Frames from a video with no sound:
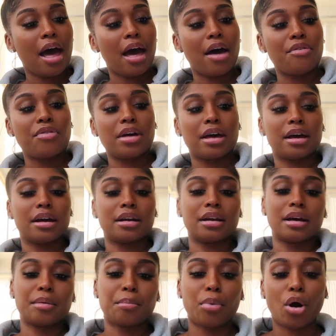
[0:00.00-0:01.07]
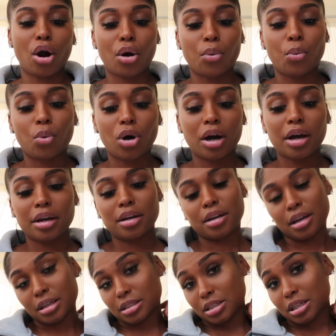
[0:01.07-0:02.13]
And then in part 1,
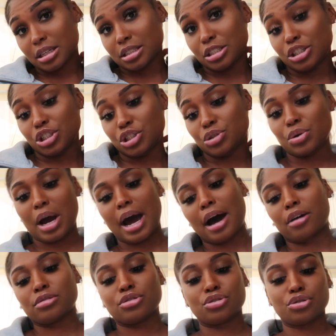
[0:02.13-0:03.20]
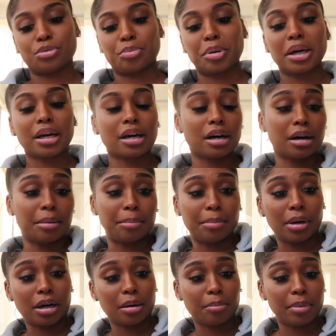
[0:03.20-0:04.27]
it's going to teach you how to pick a
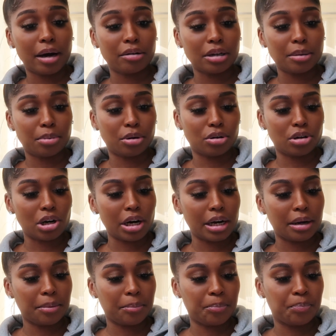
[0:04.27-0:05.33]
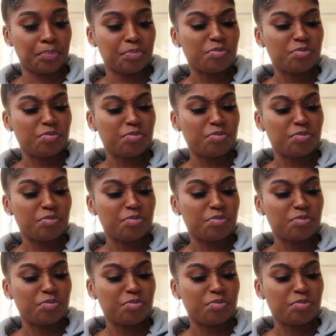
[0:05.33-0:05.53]
bug bounty program,